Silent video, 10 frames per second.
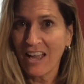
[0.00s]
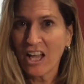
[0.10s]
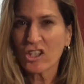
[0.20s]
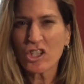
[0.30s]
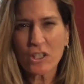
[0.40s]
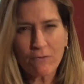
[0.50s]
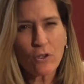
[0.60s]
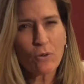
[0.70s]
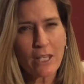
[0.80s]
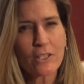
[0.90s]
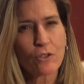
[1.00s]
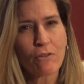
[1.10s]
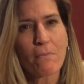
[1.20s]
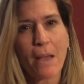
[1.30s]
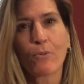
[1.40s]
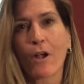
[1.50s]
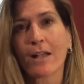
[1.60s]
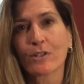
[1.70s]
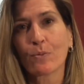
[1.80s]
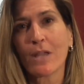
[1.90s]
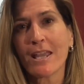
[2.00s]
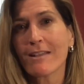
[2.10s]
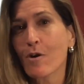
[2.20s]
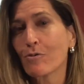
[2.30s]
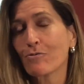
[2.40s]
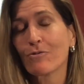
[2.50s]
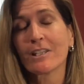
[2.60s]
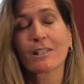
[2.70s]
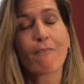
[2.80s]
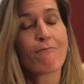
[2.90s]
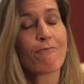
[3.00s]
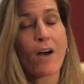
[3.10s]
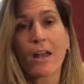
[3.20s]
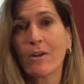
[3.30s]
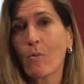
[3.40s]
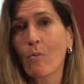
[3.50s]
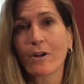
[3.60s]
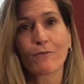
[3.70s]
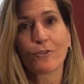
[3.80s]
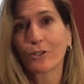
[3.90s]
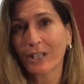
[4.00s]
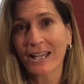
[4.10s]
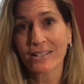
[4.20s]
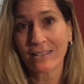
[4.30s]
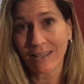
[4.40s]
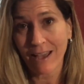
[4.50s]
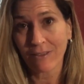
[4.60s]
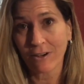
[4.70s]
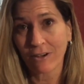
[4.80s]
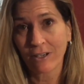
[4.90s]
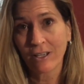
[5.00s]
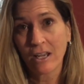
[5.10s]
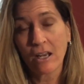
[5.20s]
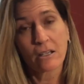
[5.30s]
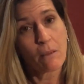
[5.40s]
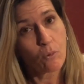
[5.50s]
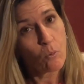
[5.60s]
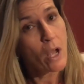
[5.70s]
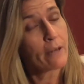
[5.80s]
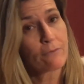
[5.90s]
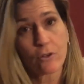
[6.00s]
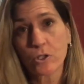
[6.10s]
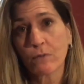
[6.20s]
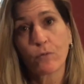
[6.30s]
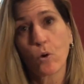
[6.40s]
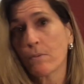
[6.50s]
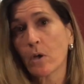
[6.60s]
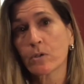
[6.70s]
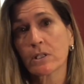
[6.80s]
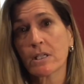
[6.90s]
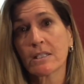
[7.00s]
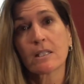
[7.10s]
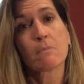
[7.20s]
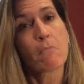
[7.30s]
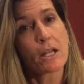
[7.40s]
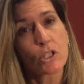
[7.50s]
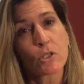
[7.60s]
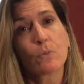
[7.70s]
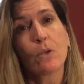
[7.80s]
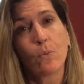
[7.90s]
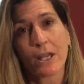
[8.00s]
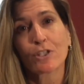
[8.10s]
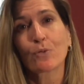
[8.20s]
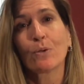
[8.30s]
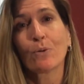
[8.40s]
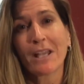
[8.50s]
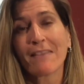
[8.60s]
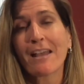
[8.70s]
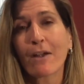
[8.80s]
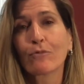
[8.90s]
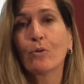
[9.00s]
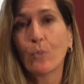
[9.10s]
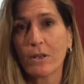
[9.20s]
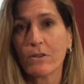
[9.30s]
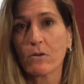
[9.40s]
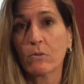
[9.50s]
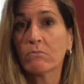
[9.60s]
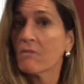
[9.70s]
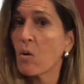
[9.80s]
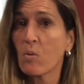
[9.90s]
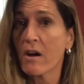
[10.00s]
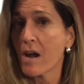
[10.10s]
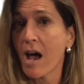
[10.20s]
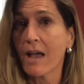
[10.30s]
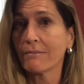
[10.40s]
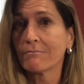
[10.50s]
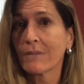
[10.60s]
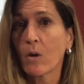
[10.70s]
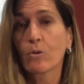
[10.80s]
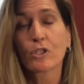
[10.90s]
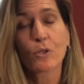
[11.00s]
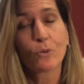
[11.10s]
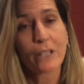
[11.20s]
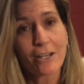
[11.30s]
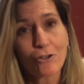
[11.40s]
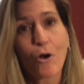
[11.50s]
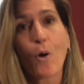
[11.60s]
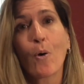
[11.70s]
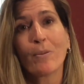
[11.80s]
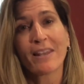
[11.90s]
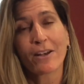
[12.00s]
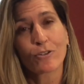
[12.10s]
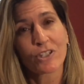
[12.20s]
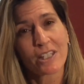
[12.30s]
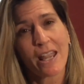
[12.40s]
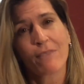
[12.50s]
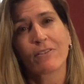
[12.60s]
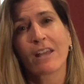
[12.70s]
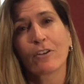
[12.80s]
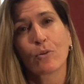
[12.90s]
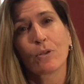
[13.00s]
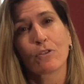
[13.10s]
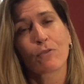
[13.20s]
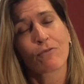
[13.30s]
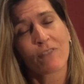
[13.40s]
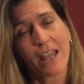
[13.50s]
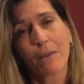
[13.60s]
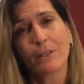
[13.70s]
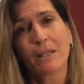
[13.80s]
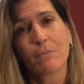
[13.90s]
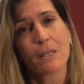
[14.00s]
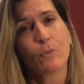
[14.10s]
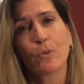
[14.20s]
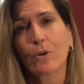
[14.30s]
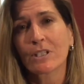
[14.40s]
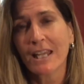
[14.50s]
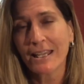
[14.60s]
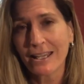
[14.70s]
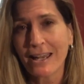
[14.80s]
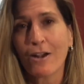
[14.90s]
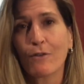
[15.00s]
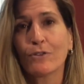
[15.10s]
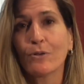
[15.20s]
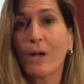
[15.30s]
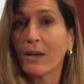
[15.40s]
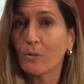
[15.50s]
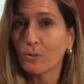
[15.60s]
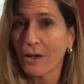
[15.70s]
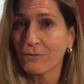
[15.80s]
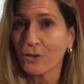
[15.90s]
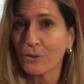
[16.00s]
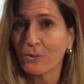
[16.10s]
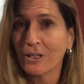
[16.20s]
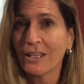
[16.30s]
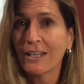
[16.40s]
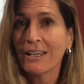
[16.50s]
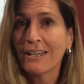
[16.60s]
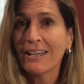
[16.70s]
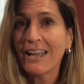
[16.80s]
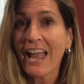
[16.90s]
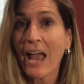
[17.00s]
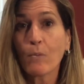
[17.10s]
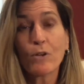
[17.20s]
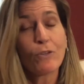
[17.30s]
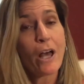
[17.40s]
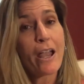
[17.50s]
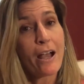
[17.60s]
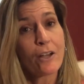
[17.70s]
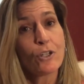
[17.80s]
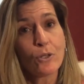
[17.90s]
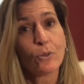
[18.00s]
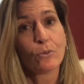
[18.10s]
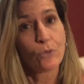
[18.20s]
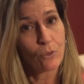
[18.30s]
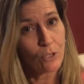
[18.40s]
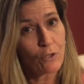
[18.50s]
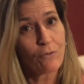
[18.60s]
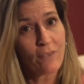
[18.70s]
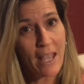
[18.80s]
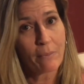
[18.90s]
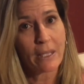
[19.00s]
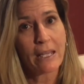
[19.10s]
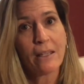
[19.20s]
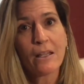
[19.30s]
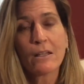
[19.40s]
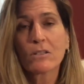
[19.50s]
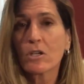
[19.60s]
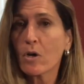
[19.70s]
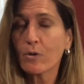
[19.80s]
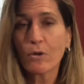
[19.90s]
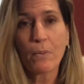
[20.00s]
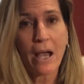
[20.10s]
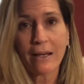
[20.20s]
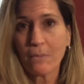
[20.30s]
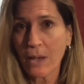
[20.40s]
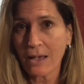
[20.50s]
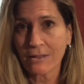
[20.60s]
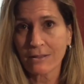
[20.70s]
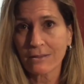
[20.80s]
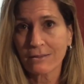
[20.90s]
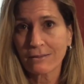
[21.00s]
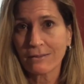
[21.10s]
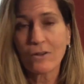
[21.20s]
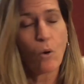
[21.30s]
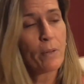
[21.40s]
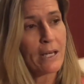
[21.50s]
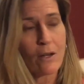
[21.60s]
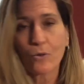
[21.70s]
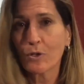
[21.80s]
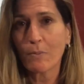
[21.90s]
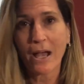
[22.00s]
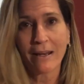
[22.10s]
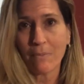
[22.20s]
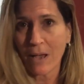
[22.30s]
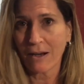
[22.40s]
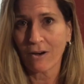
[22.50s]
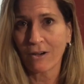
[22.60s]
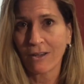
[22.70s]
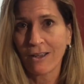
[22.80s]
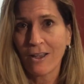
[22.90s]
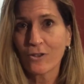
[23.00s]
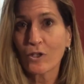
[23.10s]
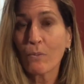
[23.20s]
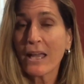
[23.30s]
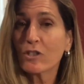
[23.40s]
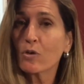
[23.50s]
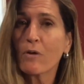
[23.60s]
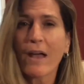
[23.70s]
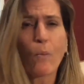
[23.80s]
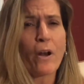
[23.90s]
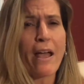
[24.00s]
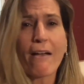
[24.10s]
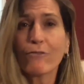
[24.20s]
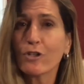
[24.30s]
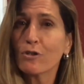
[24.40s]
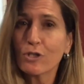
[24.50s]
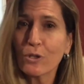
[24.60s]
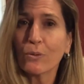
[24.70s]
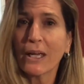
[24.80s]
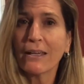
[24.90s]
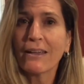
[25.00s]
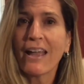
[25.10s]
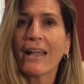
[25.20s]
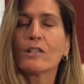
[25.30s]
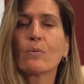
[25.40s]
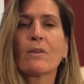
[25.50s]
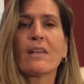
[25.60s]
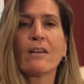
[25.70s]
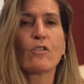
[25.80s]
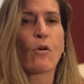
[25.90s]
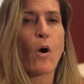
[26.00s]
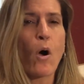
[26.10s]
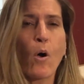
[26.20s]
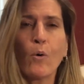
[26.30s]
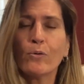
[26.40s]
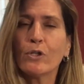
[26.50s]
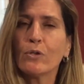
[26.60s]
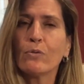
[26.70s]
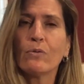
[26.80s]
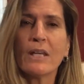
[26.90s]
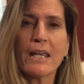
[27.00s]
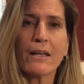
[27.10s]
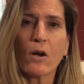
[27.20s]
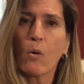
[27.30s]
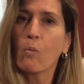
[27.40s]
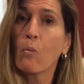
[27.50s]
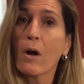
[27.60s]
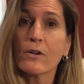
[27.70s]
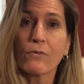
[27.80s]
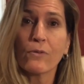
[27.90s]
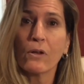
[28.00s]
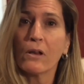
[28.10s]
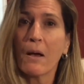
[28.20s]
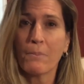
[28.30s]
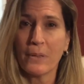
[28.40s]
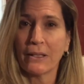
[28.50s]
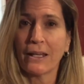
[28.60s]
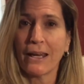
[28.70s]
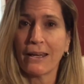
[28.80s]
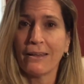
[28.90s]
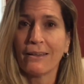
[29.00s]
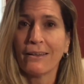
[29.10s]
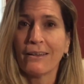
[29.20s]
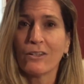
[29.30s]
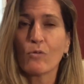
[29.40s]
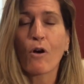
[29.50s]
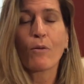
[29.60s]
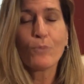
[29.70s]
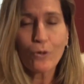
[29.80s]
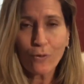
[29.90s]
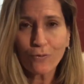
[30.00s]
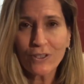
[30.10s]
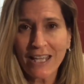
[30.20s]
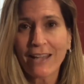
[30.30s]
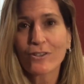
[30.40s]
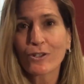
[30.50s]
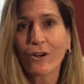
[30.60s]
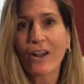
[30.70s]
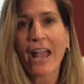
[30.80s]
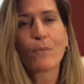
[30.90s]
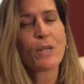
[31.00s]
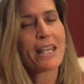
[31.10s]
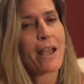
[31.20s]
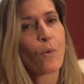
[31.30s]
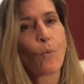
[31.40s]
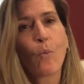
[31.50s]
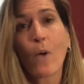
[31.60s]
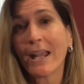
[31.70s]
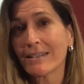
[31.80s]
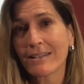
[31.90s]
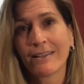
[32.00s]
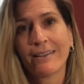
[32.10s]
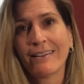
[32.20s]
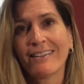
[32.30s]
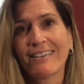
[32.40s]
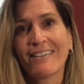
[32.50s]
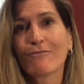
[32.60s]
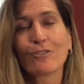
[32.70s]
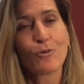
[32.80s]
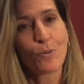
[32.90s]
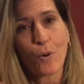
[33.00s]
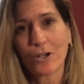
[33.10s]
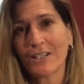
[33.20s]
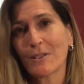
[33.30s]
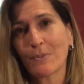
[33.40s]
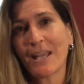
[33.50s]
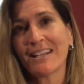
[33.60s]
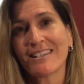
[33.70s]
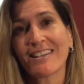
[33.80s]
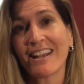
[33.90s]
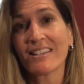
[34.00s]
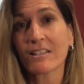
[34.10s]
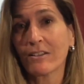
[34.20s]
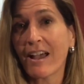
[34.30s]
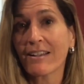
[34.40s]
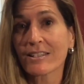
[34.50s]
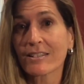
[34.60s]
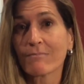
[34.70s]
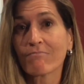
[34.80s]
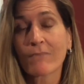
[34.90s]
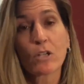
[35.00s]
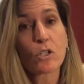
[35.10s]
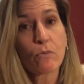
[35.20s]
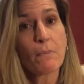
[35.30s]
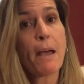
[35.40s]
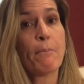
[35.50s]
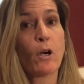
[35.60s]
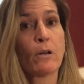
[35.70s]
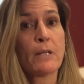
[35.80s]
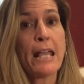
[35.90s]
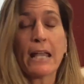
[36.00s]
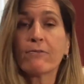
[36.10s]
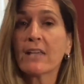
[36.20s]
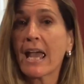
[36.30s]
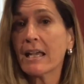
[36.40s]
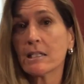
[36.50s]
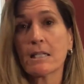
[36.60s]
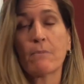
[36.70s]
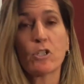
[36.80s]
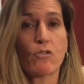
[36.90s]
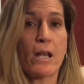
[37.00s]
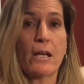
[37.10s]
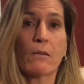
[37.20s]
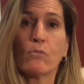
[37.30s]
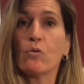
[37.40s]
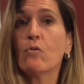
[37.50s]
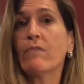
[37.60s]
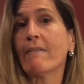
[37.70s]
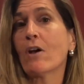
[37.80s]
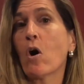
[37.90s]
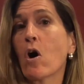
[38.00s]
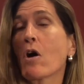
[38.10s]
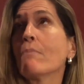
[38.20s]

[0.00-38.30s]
Just a few things to remember as we go through this fun, wonderful class together. Number one, first and foremost, is as much as we wish we were in that room with you, we're not. We're so glad you're home and that you're safe and that you're with your family and people who are taking care of you and who love you. And we rely on you, you and your family, to know your body best. Nobody knows your body better. So make sure that whatever you're doing, it's within your own unique, wonderful ability. You are a beautiful dancer, and we can't wait for you to participate in today's class. So remember, if Kay is demonstrating a move and the arm